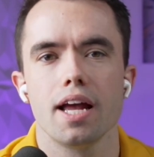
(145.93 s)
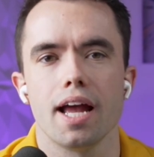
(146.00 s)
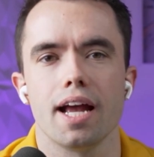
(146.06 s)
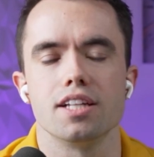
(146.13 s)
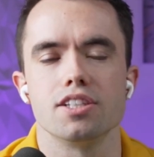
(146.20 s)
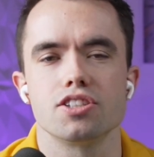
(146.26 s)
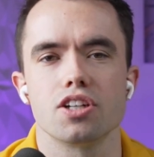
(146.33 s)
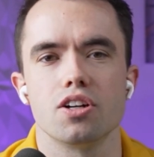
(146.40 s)

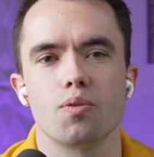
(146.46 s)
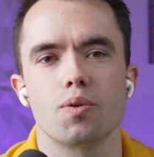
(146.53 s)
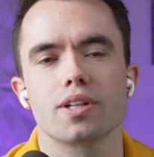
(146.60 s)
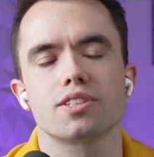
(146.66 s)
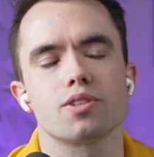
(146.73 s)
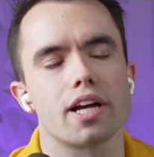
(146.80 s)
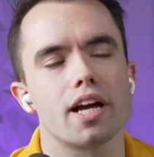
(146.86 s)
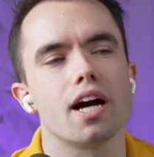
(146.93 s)
And so
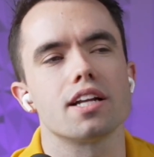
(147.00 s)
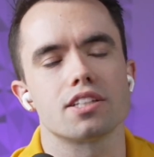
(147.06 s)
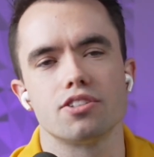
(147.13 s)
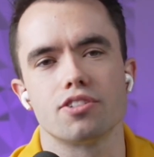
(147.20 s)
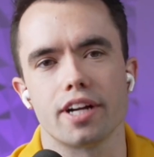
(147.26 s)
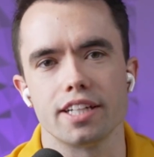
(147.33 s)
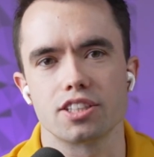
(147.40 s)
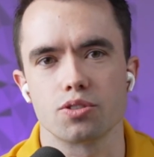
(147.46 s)
once I got to
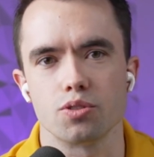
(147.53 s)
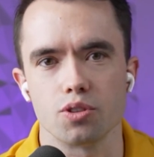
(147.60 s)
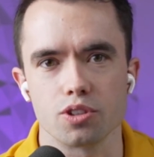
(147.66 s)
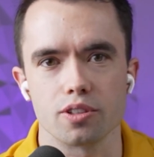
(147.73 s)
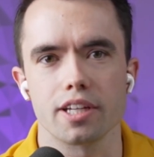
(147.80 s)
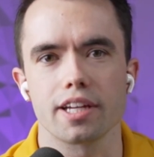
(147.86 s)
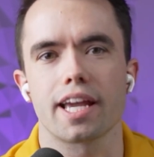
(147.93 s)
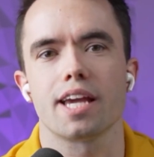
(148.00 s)
grade school,
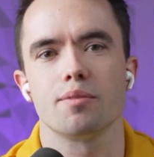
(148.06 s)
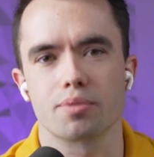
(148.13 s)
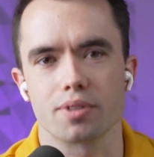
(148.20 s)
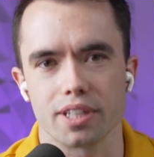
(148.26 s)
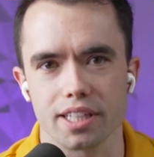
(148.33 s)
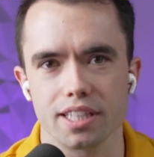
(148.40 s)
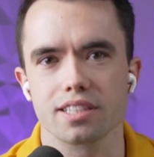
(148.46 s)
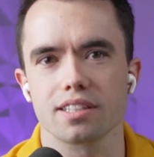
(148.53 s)
it came
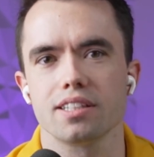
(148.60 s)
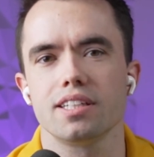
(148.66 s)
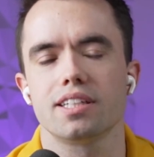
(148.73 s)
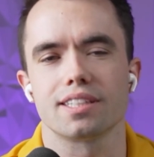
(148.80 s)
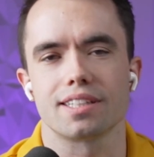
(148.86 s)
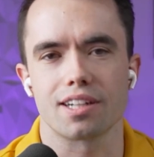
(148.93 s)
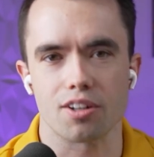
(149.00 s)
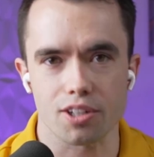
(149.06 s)
pretty easily
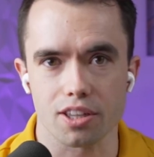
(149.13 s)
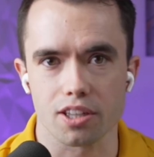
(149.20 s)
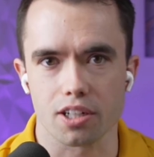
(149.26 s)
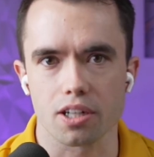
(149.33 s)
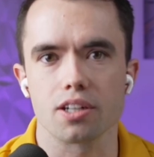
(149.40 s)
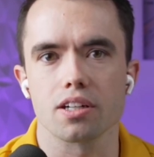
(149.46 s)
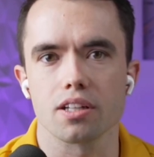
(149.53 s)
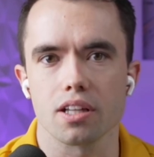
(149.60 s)
because I'd already
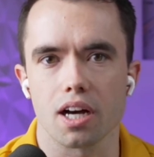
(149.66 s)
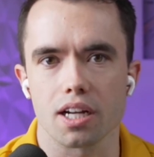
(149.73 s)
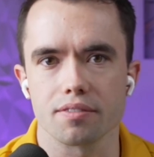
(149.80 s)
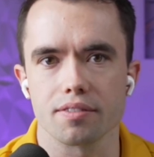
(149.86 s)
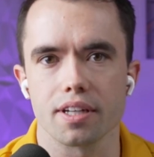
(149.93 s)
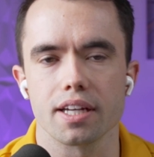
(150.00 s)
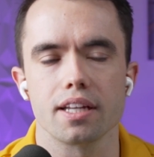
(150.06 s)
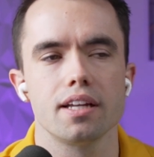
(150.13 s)
learned a lot of
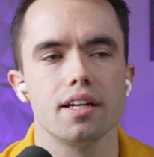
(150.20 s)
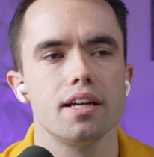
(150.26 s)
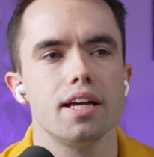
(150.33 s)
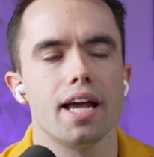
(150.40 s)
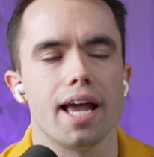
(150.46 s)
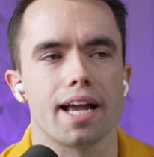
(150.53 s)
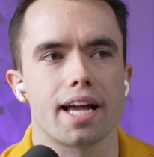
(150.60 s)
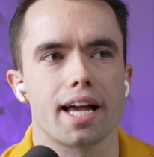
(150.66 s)
it
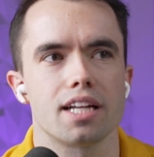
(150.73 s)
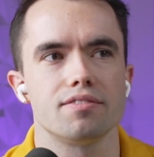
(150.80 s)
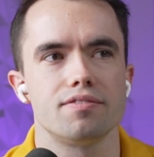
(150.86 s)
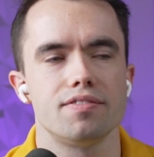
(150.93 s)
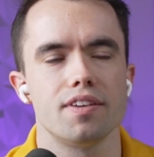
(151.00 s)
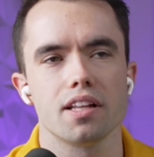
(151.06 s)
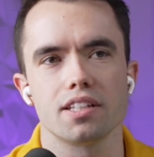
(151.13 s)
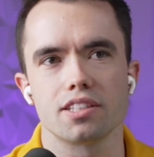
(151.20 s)
and kind of
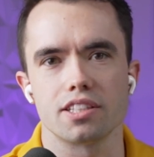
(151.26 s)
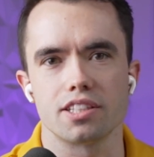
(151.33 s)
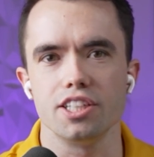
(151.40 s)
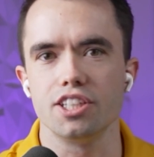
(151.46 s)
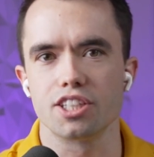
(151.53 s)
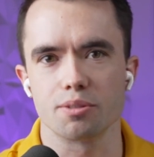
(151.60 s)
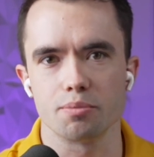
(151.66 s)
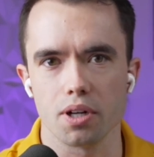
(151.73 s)
fell into
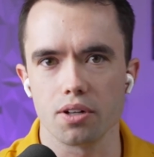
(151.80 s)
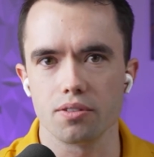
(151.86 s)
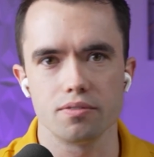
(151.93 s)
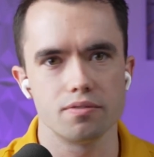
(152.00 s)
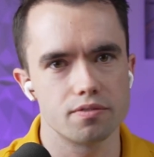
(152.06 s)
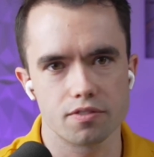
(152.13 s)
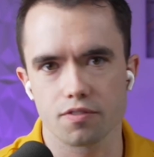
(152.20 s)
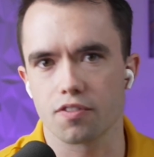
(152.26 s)
teacher mode
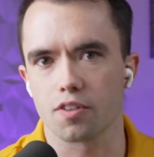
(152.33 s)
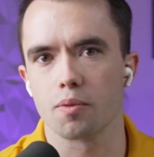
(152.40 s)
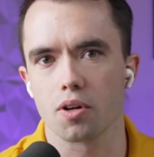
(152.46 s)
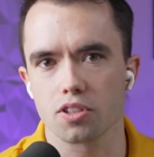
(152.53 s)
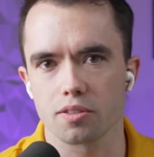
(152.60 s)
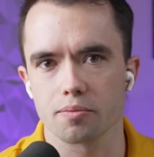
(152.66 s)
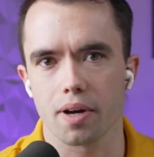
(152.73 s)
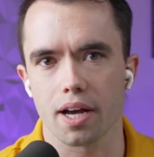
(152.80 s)
for
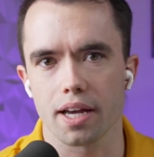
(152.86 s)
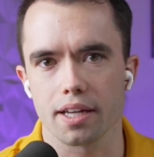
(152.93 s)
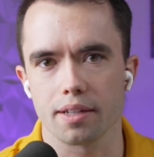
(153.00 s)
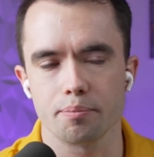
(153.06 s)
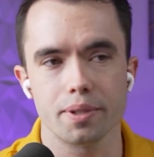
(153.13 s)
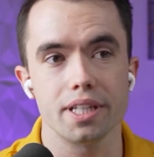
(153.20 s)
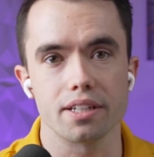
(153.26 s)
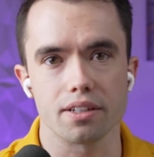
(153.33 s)
most of my
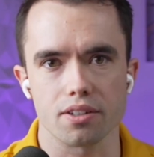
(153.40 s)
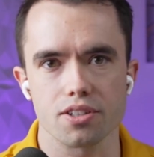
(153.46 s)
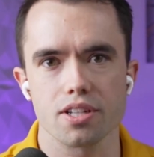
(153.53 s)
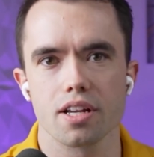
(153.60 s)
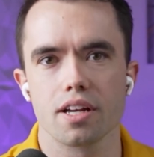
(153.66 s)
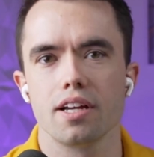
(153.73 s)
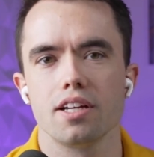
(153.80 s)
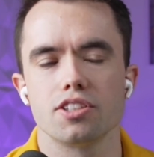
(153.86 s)
peers.
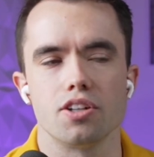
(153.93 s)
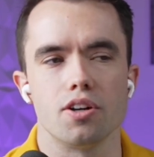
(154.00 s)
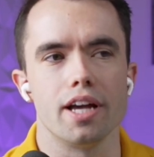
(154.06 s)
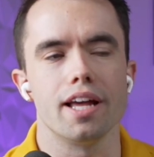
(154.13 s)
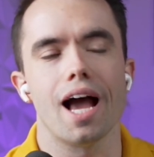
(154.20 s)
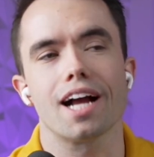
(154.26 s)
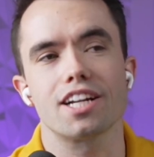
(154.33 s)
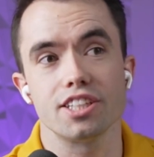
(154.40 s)
So it
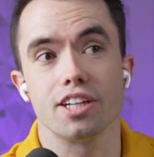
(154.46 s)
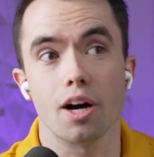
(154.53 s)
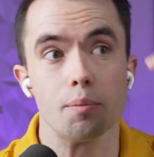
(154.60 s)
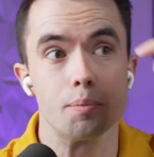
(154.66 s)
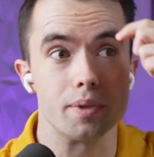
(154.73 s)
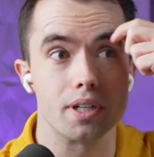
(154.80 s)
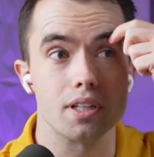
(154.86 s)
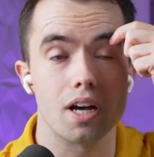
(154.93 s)
actually helped
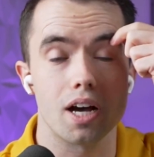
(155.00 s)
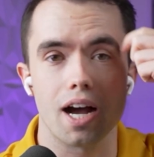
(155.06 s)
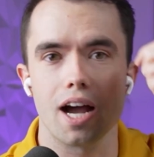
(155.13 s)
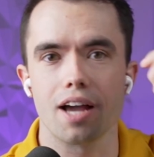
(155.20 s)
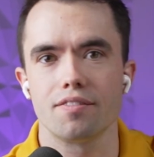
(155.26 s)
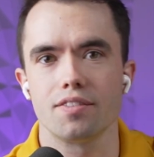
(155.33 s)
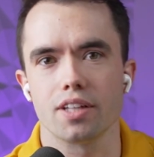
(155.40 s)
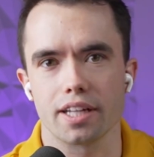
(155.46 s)
me a lot,
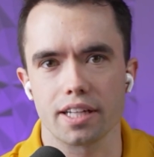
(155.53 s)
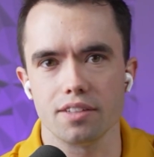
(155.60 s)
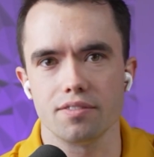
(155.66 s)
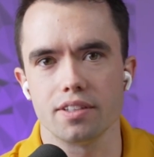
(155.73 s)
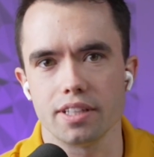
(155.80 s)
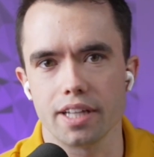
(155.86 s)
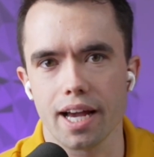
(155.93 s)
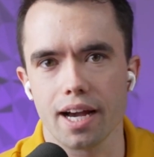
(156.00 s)
I feel like,
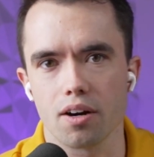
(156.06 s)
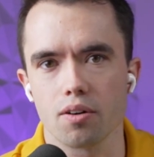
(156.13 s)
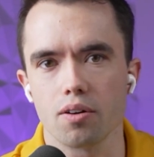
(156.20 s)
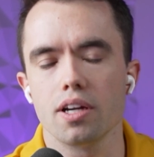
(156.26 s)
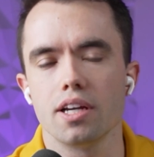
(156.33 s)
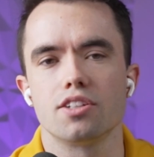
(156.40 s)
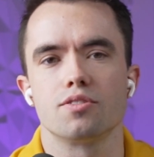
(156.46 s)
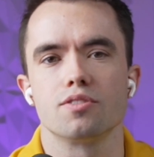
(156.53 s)
even now,
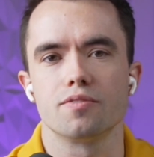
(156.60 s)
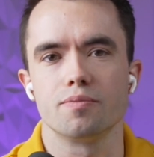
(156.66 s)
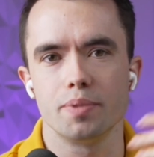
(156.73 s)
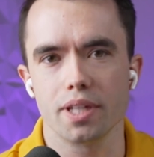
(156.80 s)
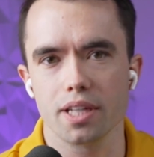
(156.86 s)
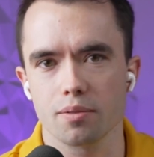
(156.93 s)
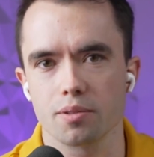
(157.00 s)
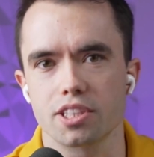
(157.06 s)
in terms of
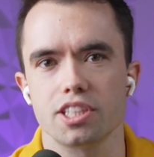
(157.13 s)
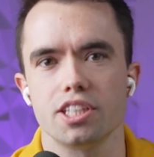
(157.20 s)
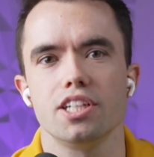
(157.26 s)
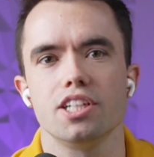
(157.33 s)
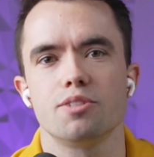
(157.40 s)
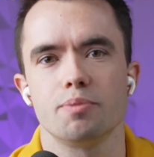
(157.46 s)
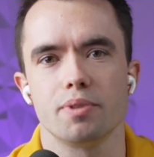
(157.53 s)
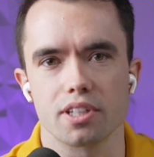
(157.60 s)
being able to
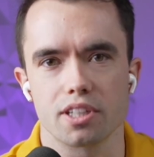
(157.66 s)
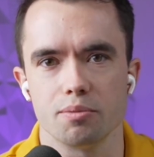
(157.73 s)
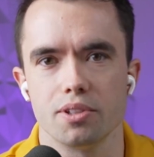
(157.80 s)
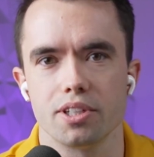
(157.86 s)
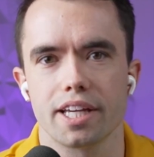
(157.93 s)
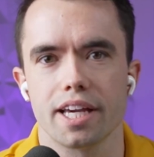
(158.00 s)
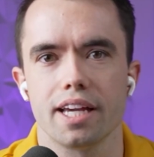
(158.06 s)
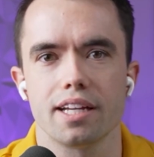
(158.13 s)
teach, being able to
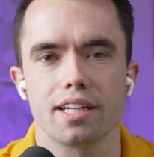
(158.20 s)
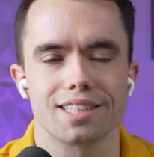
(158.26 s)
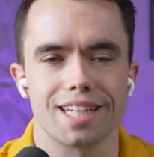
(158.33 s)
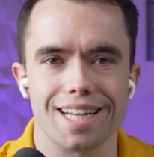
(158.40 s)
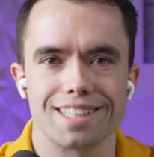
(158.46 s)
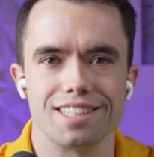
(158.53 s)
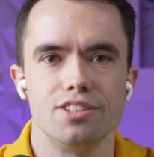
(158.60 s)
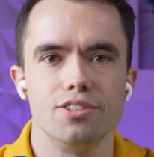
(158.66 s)
communicate, because I
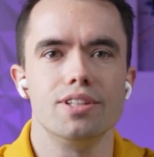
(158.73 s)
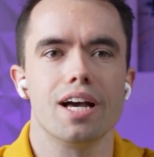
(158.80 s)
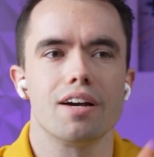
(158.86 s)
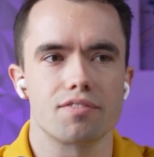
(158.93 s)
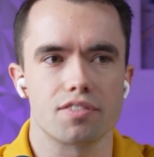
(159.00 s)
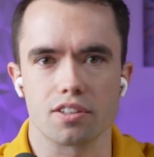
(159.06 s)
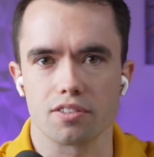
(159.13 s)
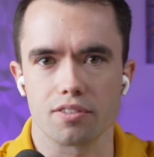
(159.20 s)
had to do that
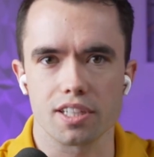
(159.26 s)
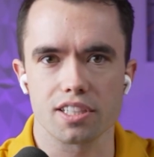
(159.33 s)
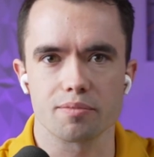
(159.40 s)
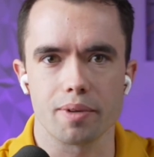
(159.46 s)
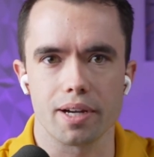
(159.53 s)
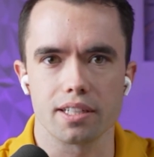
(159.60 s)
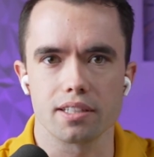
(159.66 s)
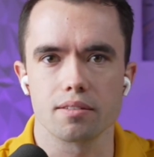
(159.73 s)
for the rest of
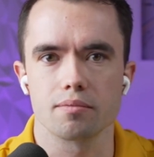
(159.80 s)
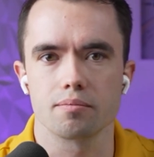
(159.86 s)
my